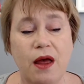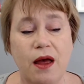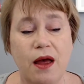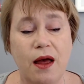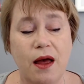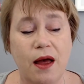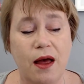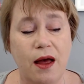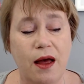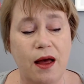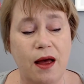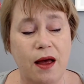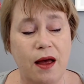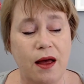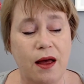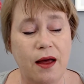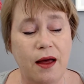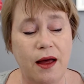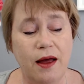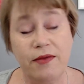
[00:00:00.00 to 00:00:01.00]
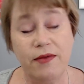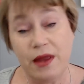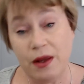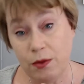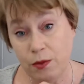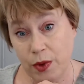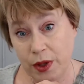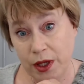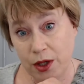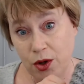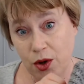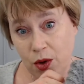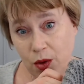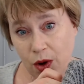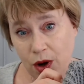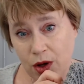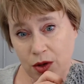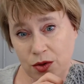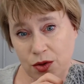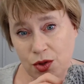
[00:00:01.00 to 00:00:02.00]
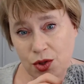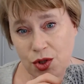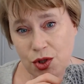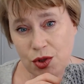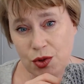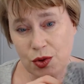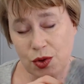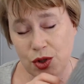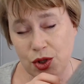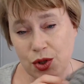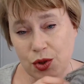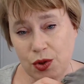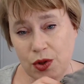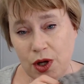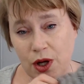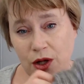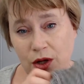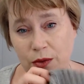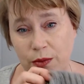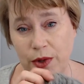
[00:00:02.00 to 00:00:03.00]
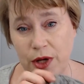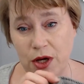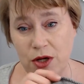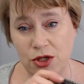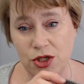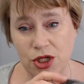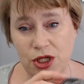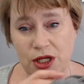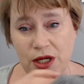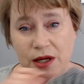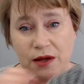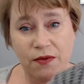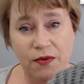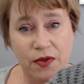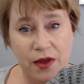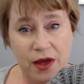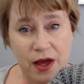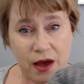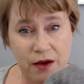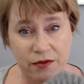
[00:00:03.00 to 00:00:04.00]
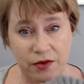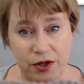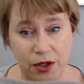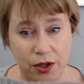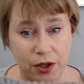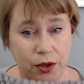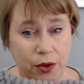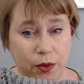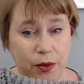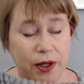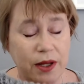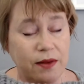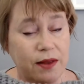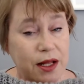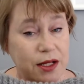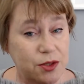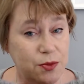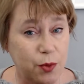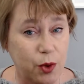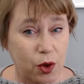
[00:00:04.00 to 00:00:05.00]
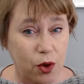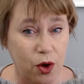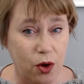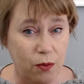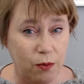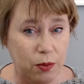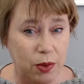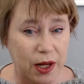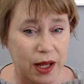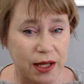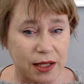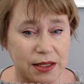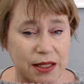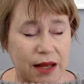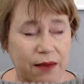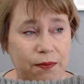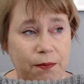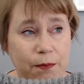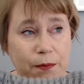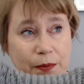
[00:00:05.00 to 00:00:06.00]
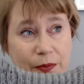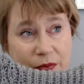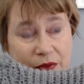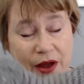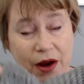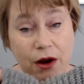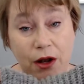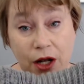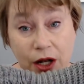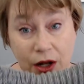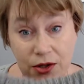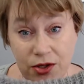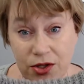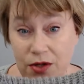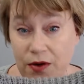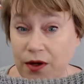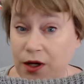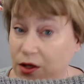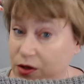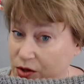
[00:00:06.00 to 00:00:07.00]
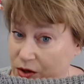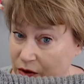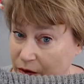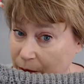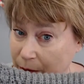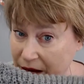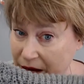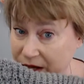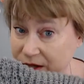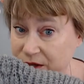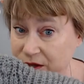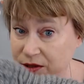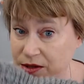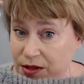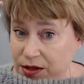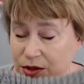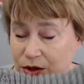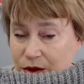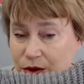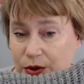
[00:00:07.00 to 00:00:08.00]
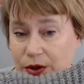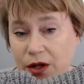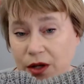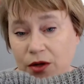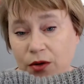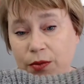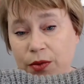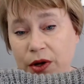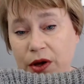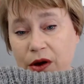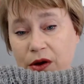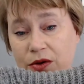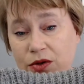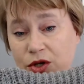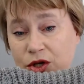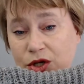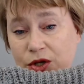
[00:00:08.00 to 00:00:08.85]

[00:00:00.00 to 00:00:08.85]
And then we go on to 2 color brioche in the afternoon, and that's more complex. And there are lots and lots of patterns in 2 color brioche.